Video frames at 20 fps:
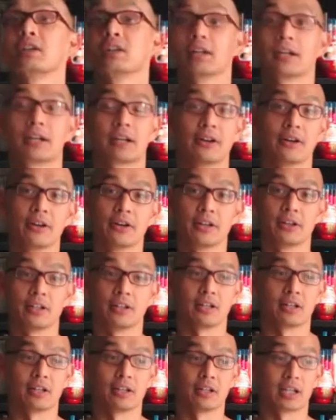like a
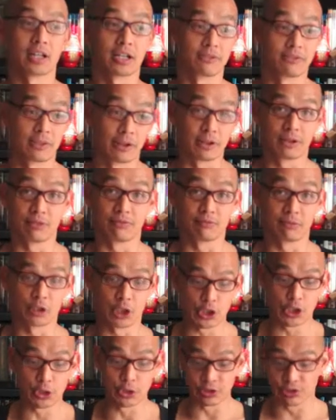very
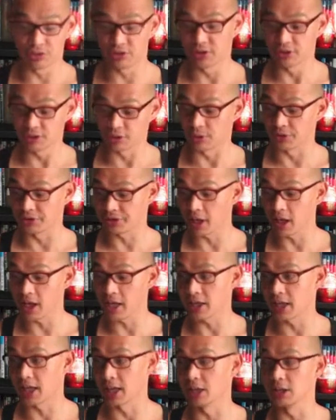huge physical
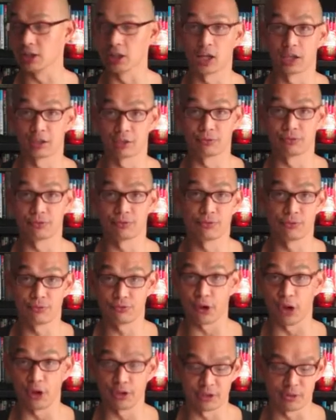sign that a lot of
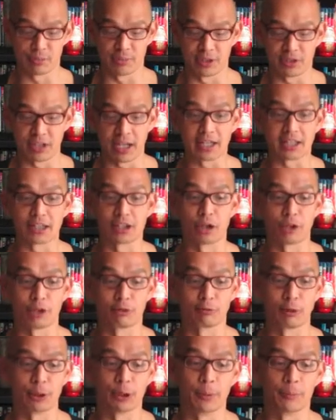falls have been taken on
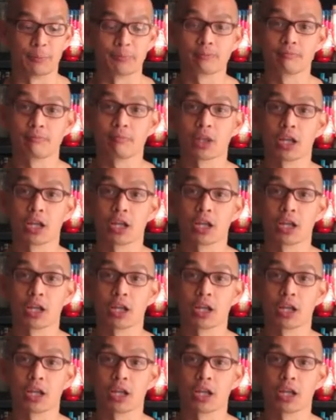the rope.